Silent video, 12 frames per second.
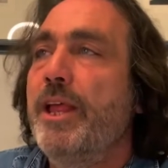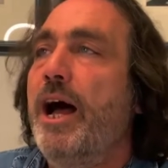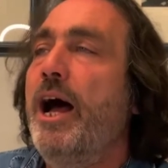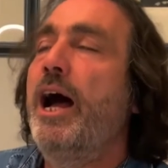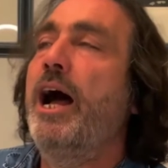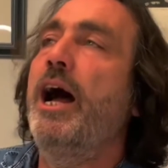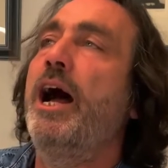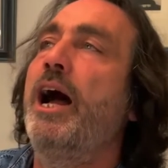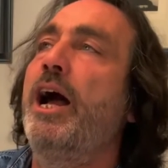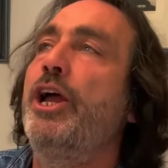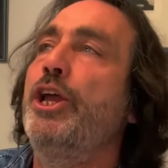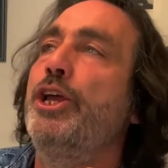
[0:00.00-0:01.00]

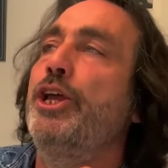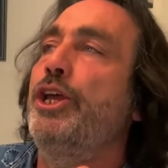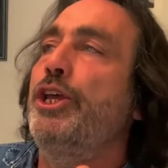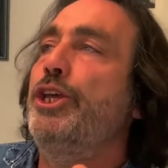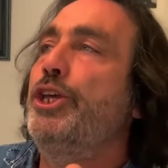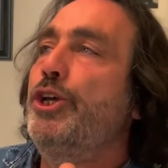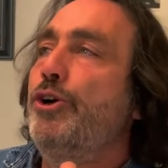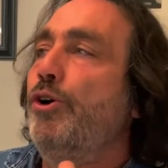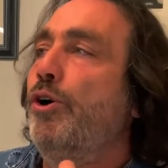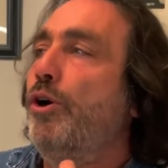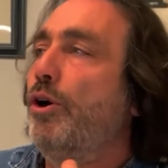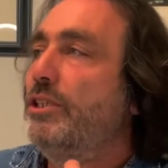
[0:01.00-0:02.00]

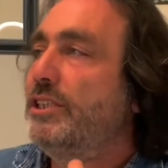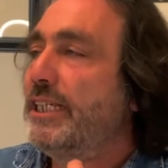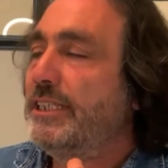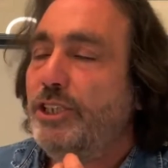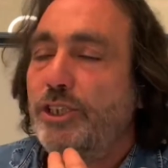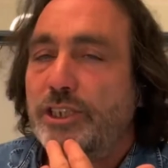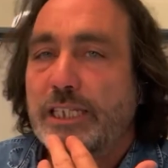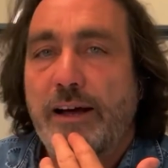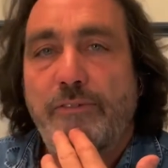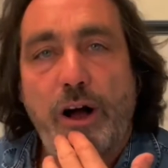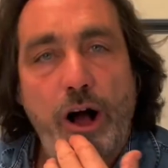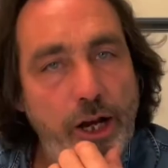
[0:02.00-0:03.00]
you're said to
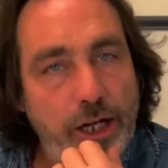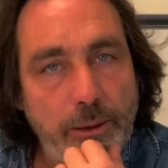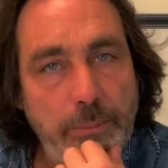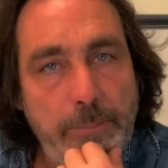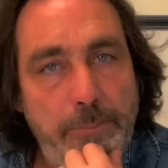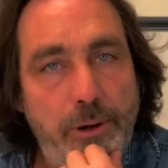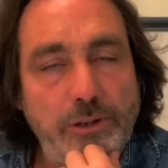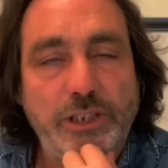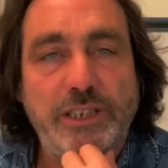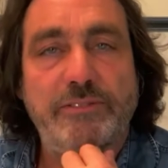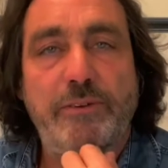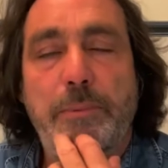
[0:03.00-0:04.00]
yourself, I'm going to be
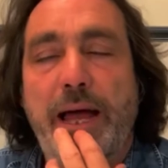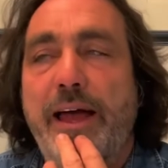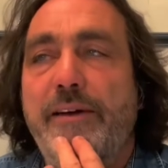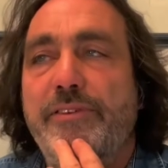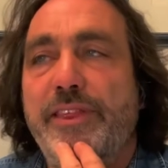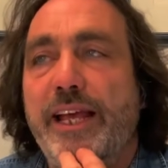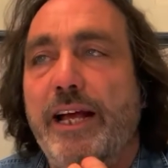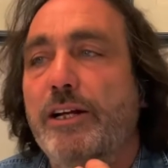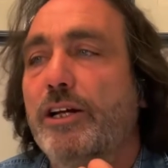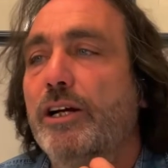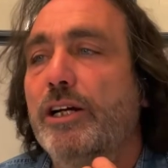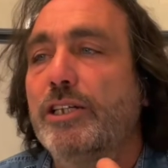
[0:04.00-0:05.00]
positive about everything
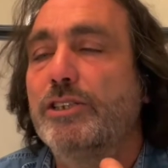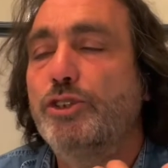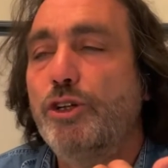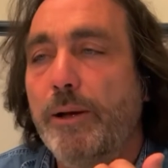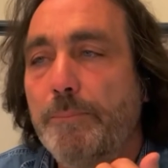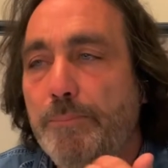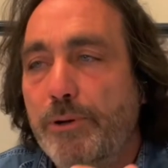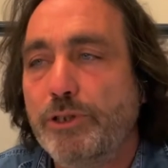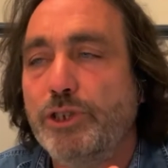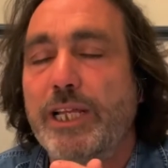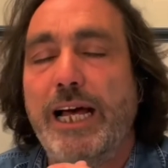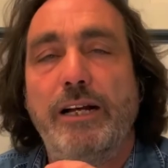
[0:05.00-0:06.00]
and I'm going to try and
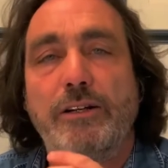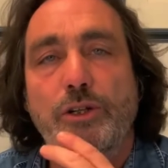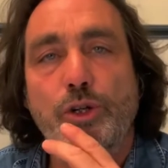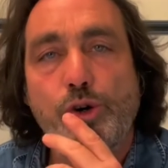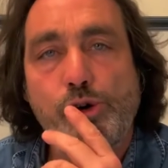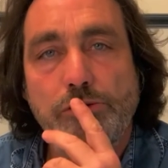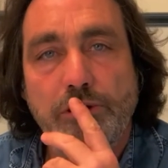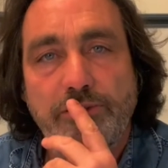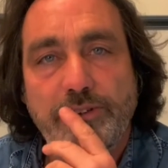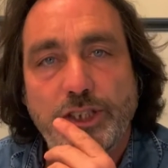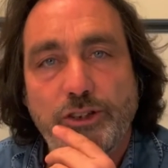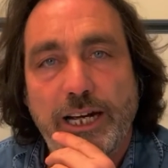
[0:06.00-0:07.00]
push that law
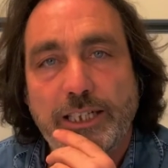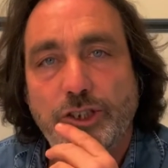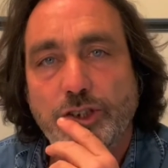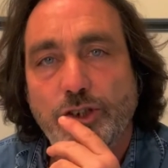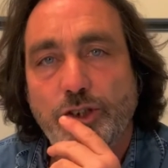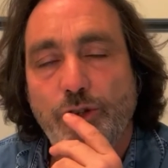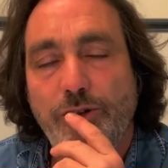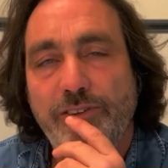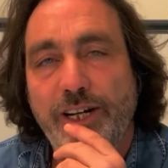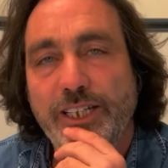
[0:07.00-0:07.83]
of attraction sort of